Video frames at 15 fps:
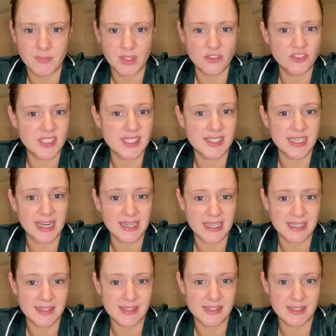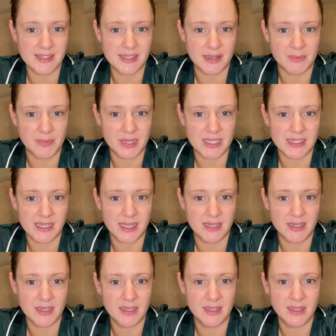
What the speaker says: She studies, somebody said.